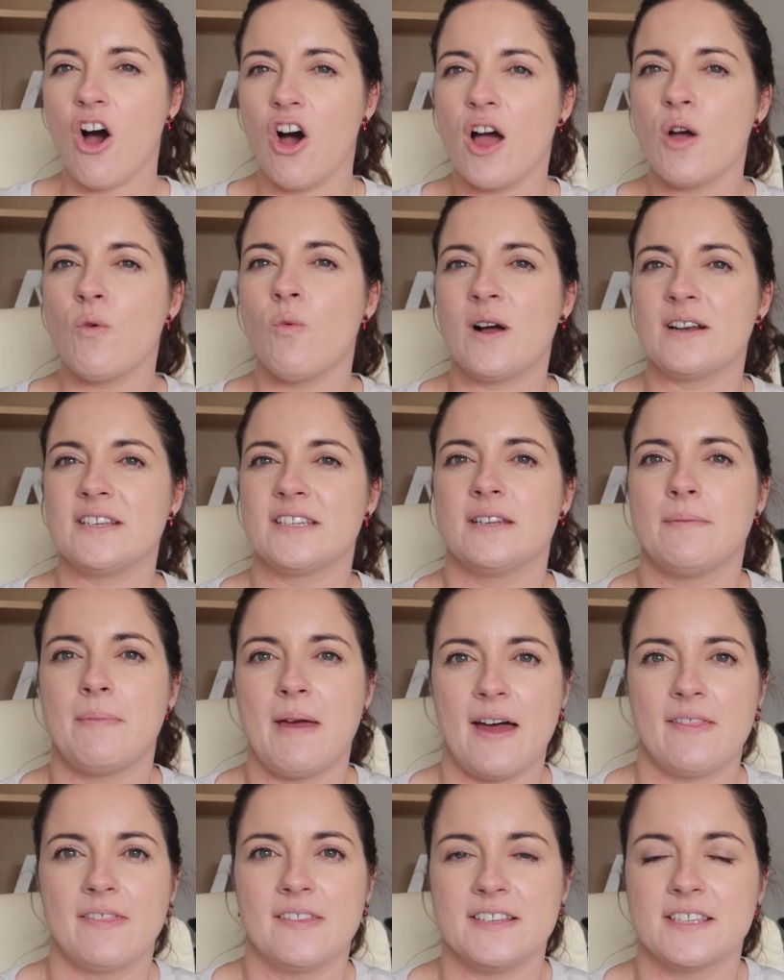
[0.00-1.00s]
I wondered
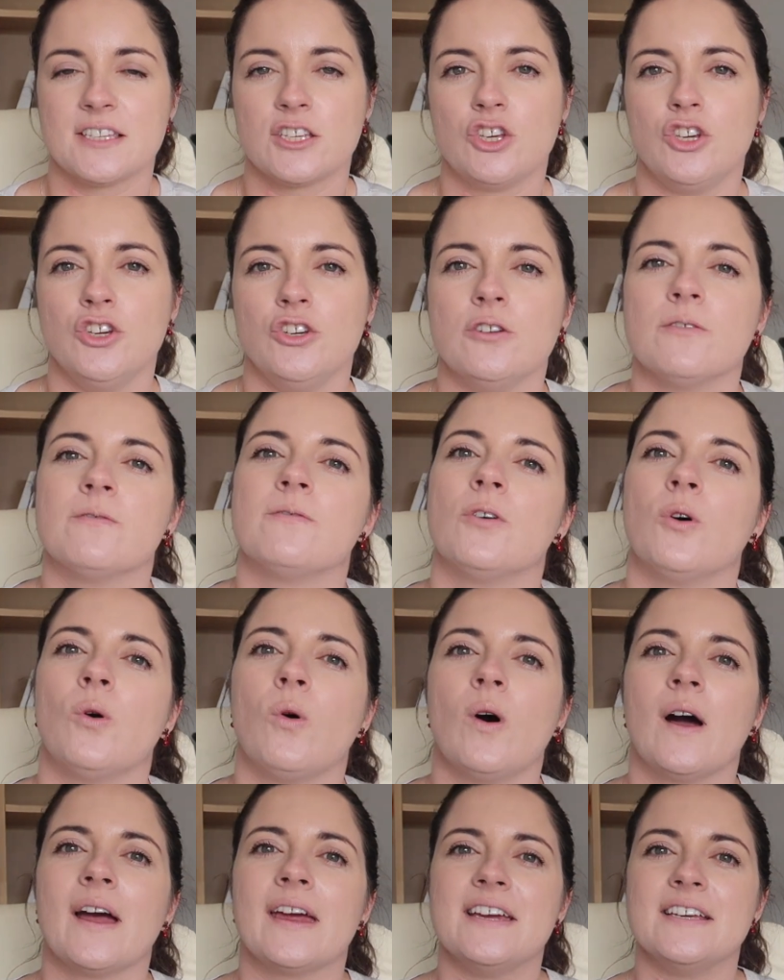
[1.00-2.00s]
about this
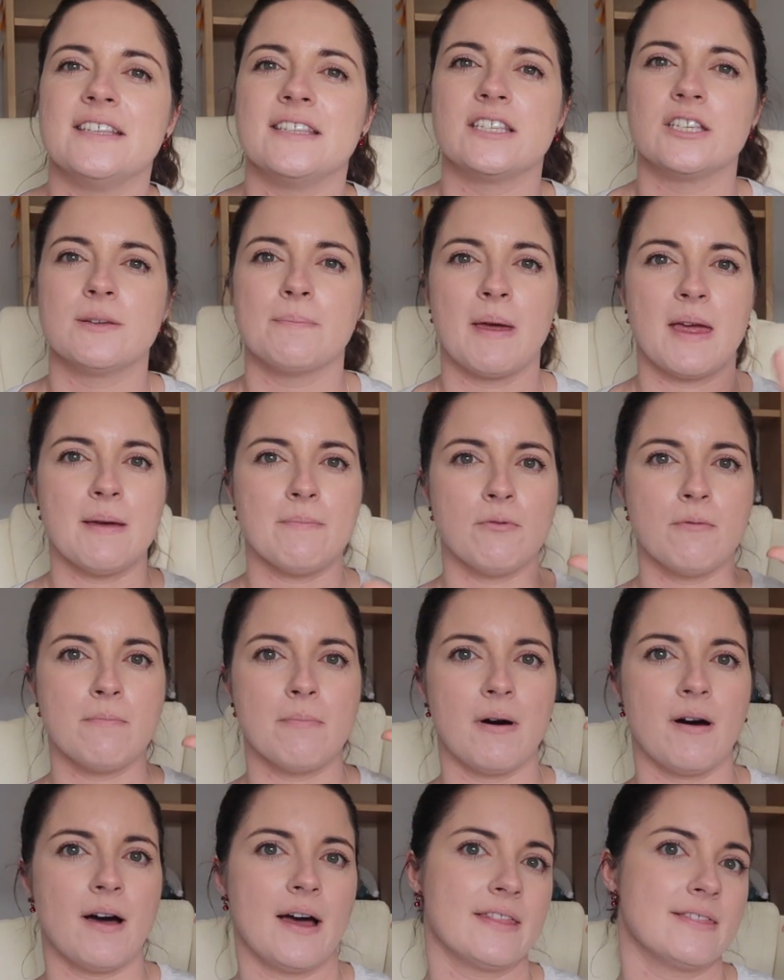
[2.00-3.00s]
Q4 is, do people
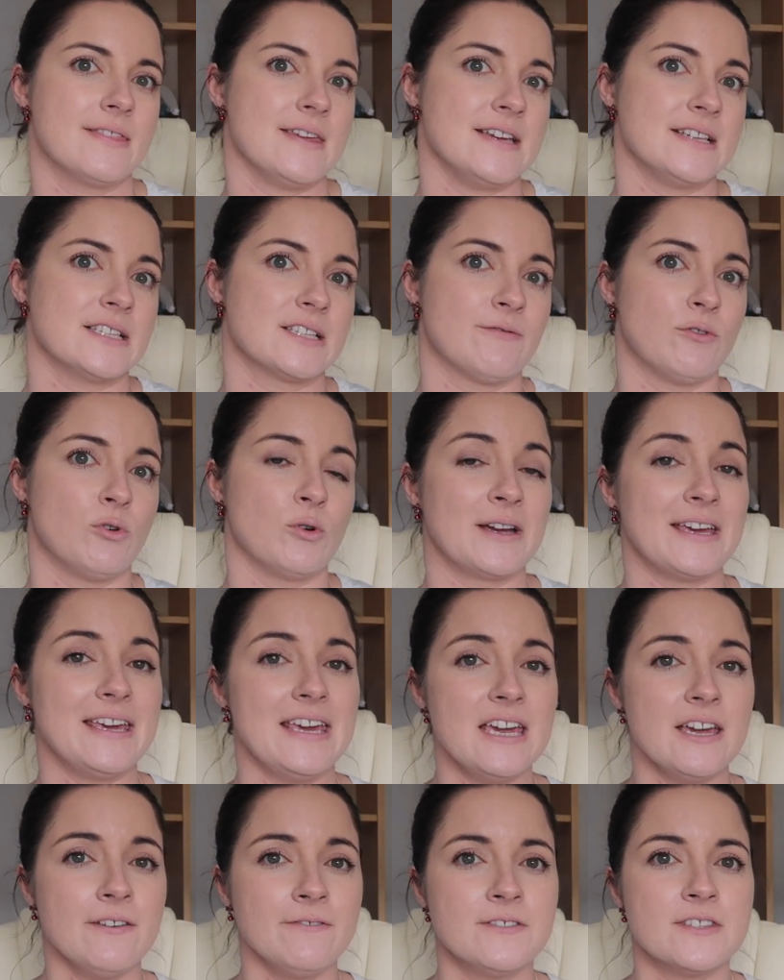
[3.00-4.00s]
buy things for
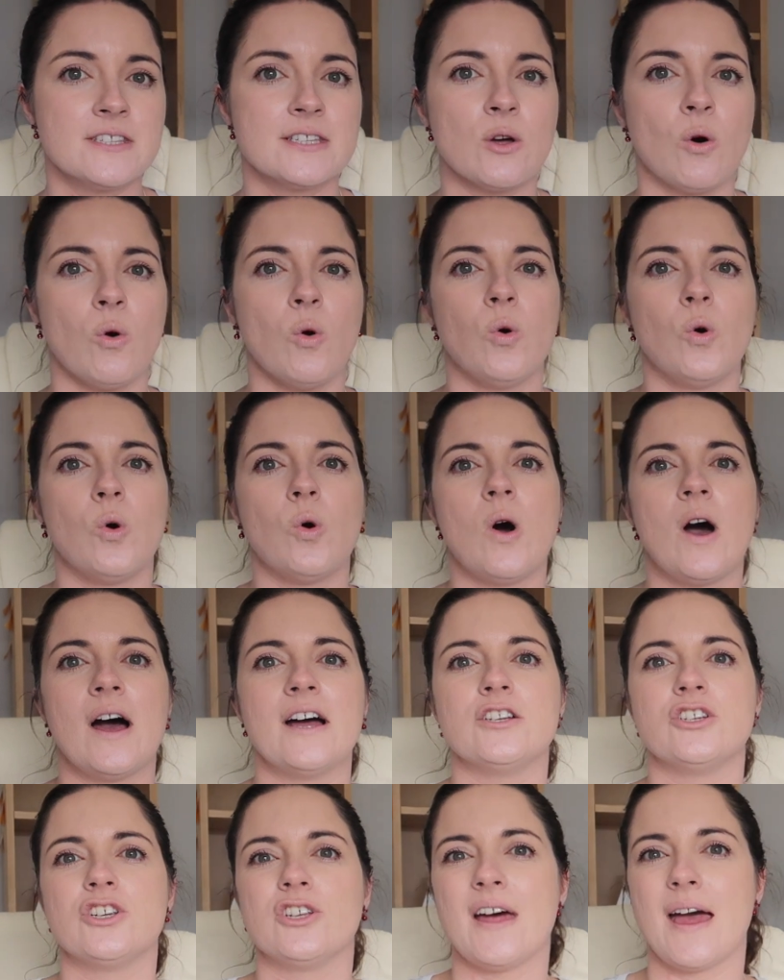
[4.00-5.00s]
gifts,
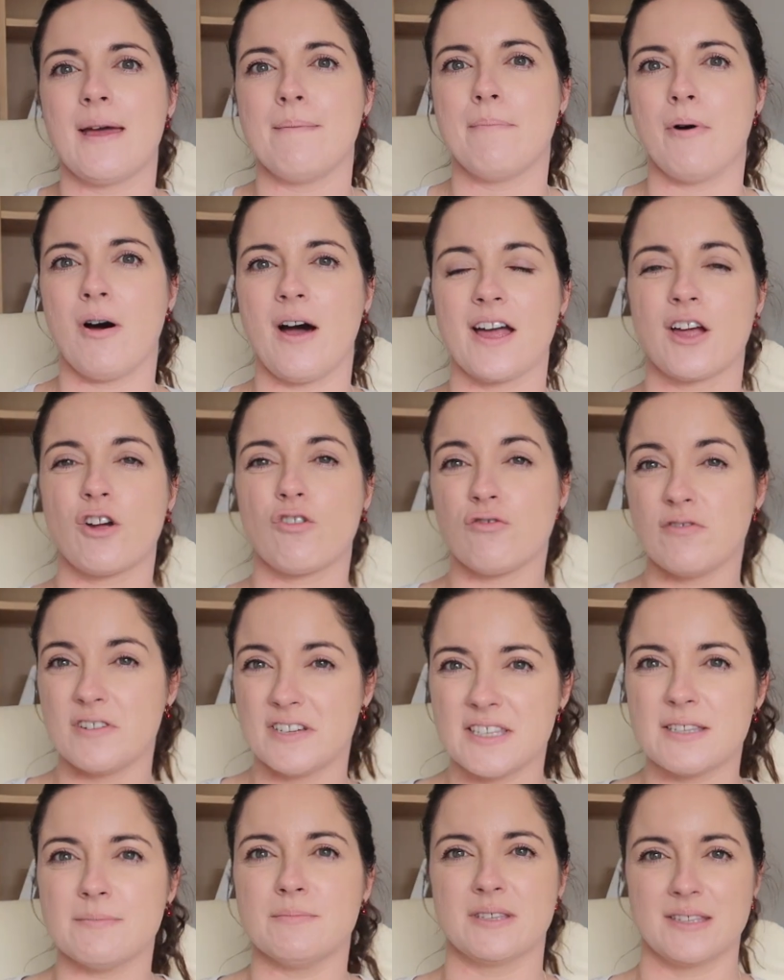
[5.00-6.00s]
or do they buy
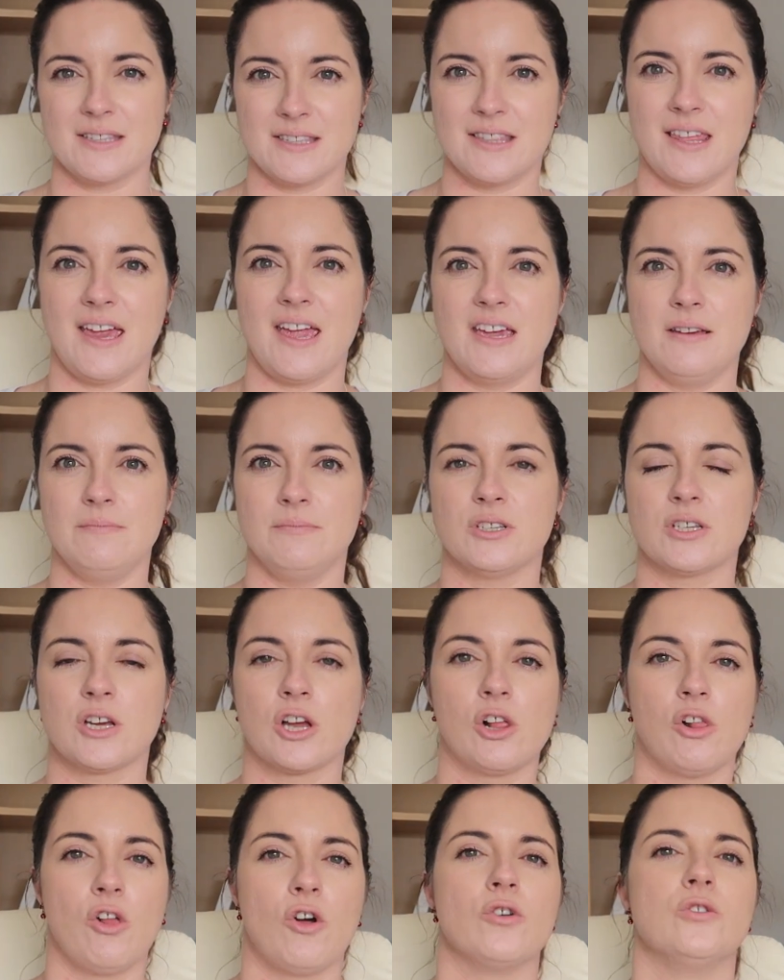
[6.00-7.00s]
Christmas themed
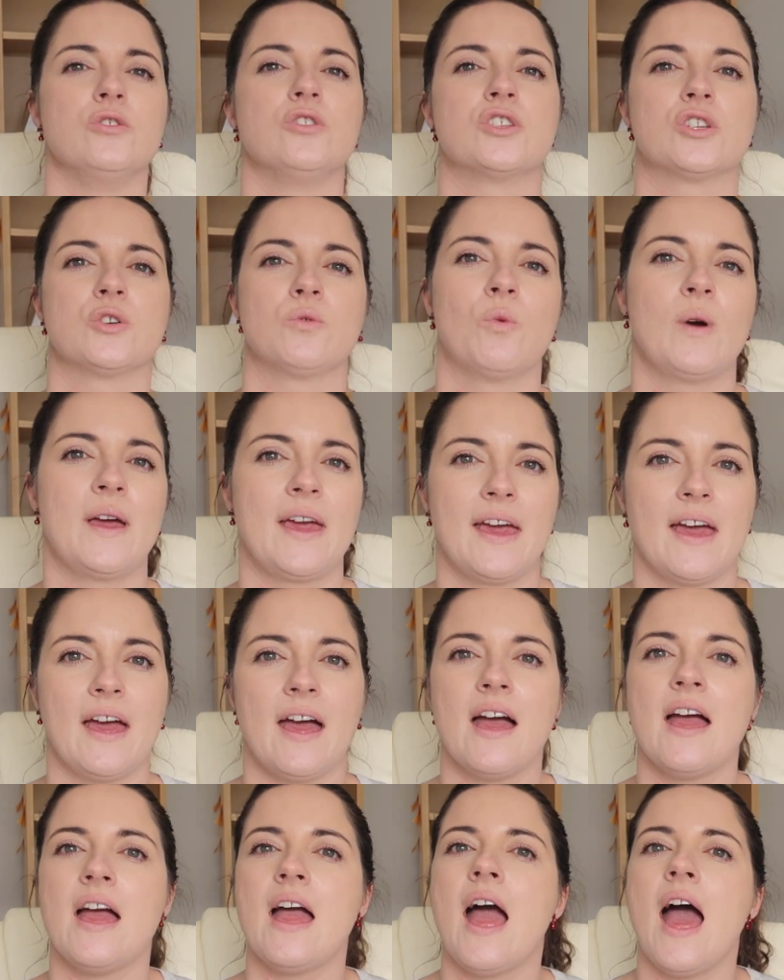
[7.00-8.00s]
clothes to wear?